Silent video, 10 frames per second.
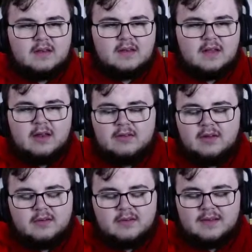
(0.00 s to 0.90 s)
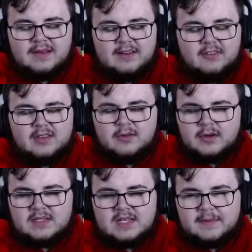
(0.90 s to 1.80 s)
I don't know. I really don't know what
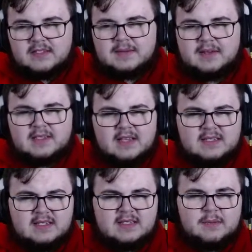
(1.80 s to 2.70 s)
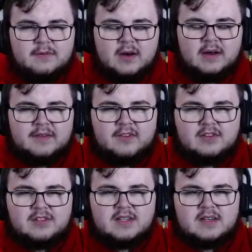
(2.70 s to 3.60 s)
to say about Celebi because, as I said before, I never
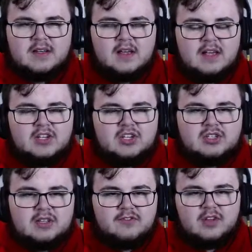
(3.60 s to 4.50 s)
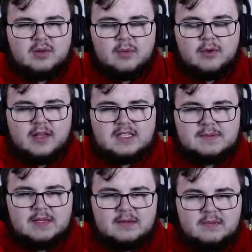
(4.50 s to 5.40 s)
used it. She used it really well against
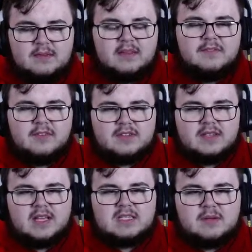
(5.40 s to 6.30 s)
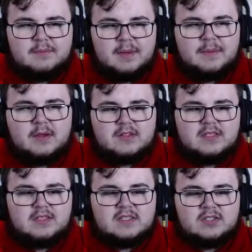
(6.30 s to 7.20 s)
me, and Liv used it against me in BBR
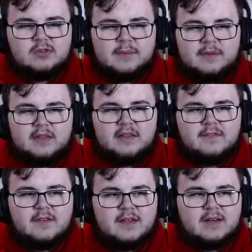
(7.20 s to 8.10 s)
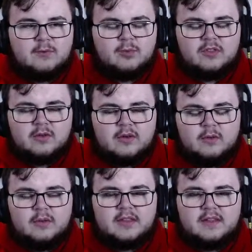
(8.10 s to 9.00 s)
Season 2, I believe, and did really well
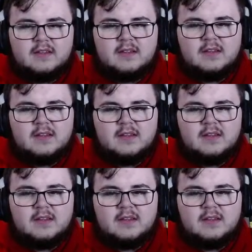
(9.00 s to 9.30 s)
with it.